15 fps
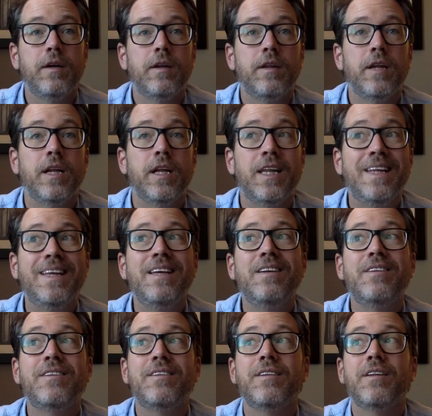that
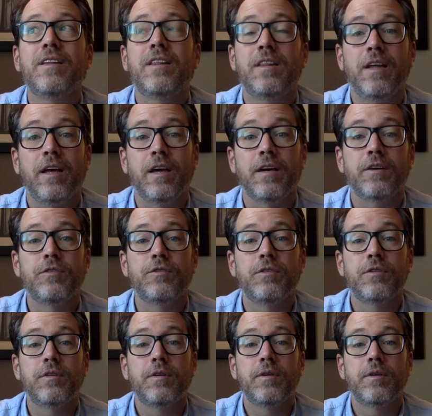these things